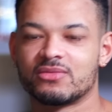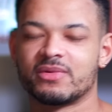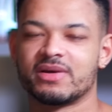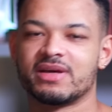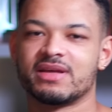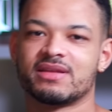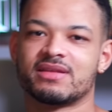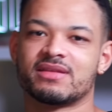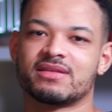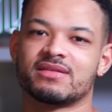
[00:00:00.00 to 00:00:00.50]

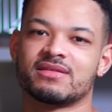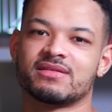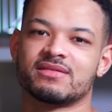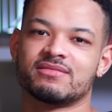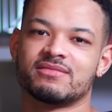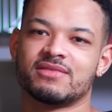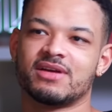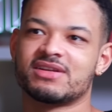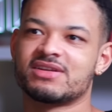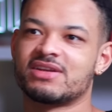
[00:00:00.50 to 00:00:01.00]
with
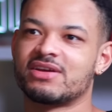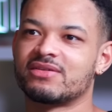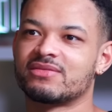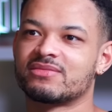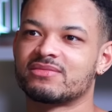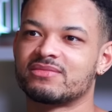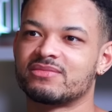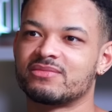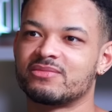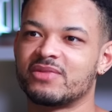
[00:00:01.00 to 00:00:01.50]
I don't know
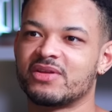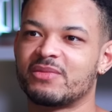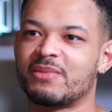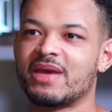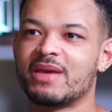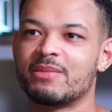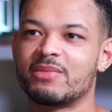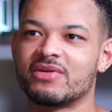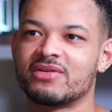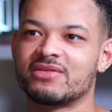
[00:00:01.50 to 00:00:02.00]
with
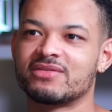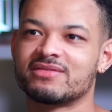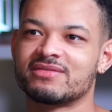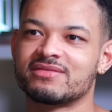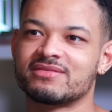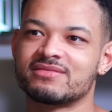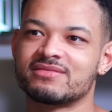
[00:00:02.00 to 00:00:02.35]
people?